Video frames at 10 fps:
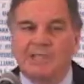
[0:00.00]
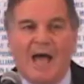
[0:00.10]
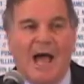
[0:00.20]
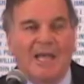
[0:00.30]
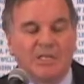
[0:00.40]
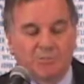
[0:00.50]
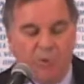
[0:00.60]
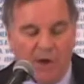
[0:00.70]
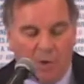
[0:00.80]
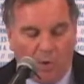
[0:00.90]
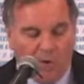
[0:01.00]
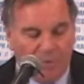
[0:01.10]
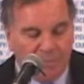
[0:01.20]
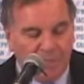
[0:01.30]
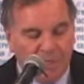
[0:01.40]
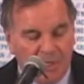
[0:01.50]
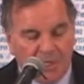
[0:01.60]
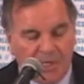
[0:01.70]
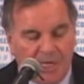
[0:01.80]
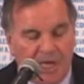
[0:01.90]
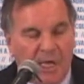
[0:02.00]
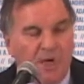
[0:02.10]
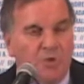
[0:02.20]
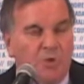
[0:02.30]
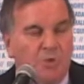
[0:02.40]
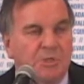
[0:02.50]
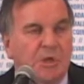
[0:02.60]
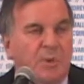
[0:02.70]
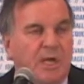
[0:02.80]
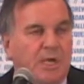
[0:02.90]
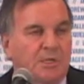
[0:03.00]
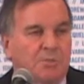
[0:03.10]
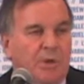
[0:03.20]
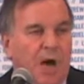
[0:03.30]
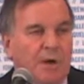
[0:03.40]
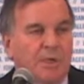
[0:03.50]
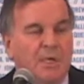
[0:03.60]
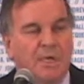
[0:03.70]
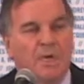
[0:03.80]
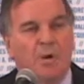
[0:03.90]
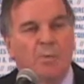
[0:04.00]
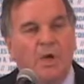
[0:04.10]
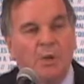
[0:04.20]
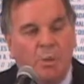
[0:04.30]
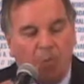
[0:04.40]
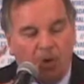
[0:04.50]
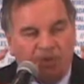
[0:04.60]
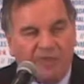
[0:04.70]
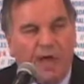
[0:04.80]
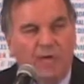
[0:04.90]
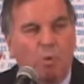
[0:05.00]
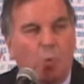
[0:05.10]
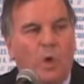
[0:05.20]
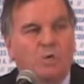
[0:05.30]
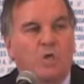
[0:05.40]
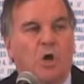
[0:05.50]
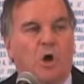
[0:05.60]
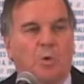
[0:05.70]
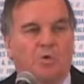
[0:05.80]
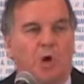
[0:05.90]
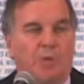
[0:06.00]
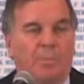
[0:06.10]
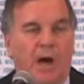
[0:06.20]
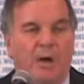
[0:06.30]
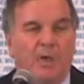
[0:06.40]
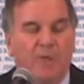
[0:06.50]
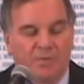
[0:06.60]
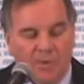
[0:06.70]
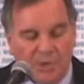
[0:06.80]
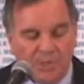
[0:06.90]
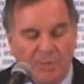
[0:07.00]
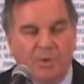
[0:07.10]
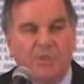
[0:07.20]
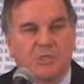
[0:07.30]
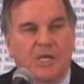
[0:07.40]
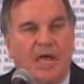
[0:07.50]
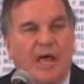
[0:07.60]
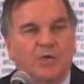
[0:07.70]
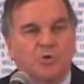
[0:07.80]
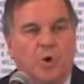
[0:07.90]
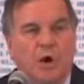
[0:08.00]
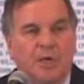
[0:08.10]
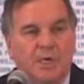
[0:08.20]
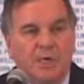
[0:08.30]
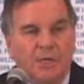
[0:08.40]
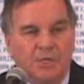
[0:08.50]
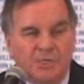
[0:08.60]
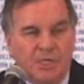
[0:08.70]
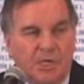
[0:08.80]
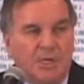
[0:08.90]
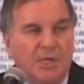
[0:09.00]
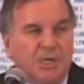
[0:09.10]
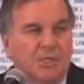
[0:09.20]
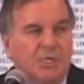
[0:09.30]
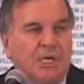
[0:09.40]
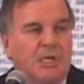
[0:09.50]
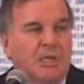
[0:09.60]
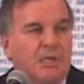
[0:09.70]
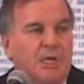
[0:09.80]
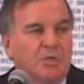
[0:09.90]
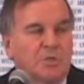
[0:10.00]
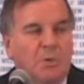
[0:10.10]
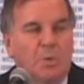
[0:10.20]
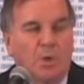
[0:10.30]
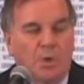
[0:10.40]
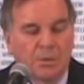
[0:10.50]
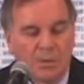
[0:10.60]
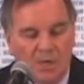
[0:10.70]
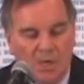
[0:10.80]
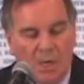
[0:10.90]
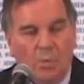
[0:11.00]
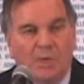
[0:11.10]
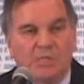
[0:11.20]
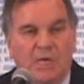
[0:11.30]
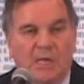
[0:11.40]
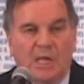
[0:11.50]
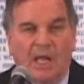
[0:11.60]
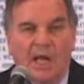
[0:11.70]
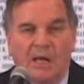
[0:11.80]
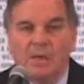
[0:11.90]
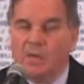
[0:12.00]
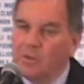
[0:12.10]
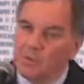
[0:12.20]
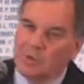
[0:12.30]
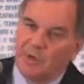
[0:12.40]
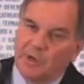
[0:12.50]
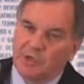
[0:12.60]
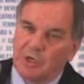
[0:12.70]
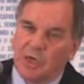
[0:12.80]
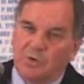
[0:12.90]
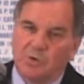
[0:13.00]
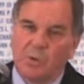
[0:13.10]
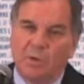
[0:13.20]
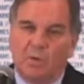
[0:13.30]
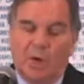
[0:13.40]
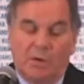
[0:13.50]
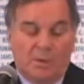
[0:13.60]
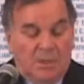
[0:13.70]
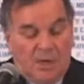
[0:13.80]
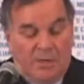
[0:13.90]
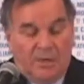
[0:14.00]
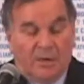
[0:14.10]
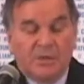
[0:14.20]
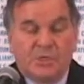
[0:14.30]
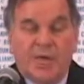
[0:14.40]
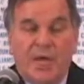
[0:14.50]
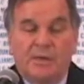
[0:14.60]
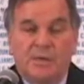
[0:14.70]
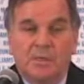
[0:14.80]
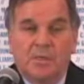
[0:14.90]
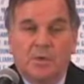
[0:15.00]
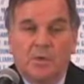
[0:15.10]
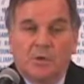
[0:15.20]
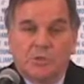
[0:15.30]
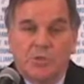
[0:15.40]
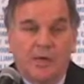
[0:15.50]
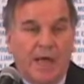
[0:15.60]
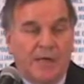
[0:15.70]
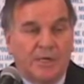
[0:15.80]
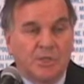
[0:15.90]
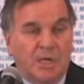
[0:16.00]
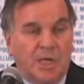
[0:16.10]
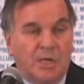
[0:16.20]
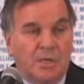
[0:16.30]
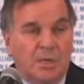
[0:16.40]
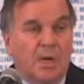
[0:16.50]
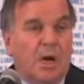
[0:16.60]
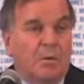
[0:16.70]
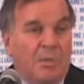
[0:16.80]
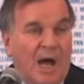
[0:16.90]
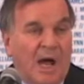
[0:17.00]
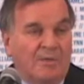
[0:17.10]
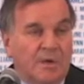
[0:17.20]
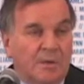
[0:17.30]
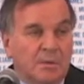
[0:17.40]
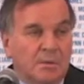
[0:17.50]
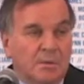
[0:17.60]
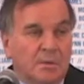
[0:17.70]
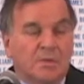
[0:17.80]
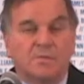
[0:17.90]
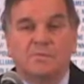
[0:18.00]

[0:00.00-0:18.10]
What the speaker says: the highest priority. And today, our students are making us proud. It really will reflect what Chicago is all about. It's very simple. There's a line drawn in the city, the state, the nation, the world. On one side of the line, those who are educated are doing well. On the other side, those that are not educated are in poverty. It's